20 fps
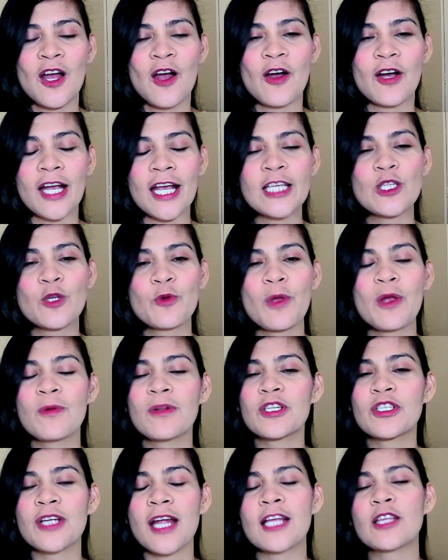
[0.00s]
Okay, so we
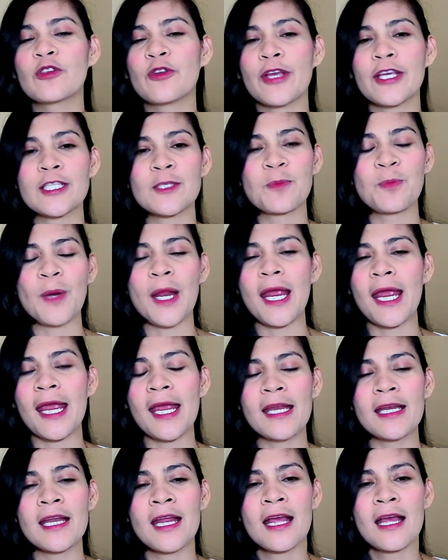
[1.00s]
will try to
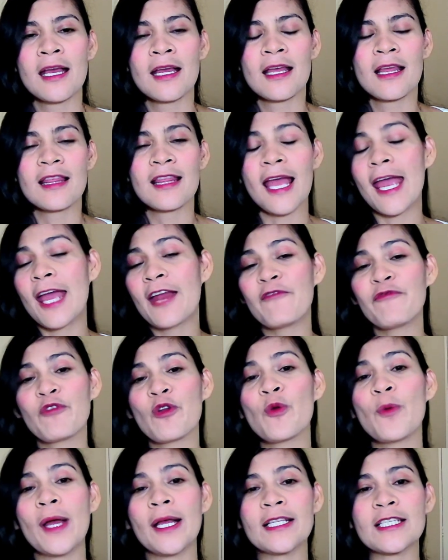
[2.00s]
explain the
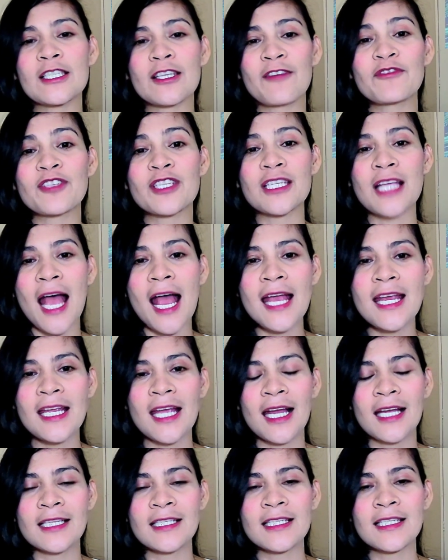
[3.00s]
influence of
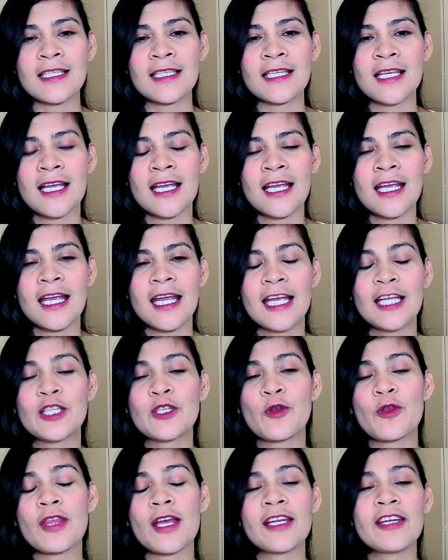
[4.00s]
science
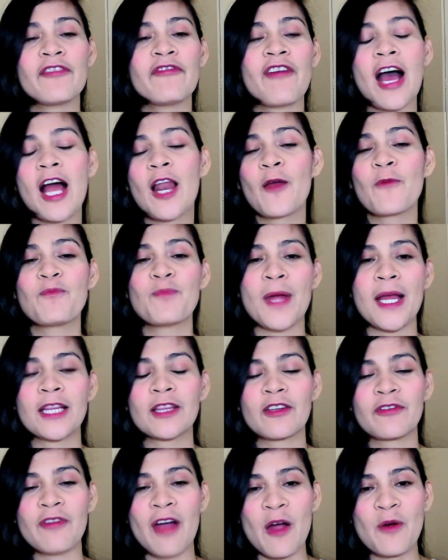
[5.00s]
into the development
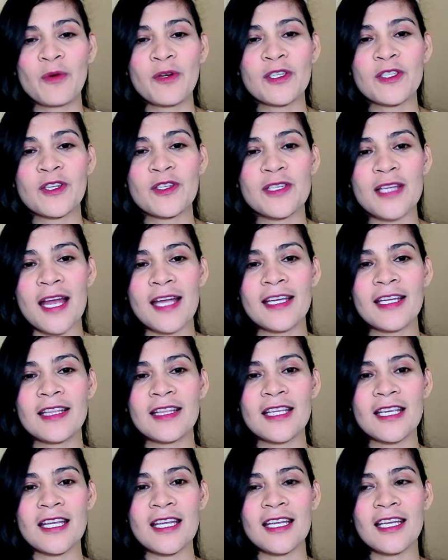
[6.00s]
of our
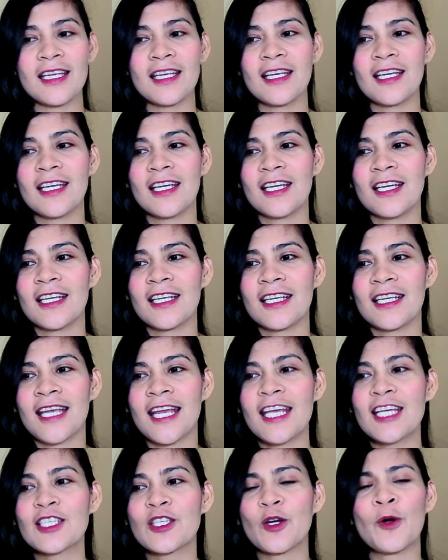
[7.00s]
society.
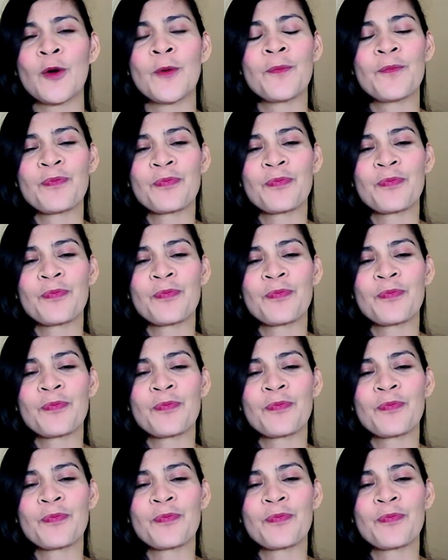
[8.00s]
Okay, so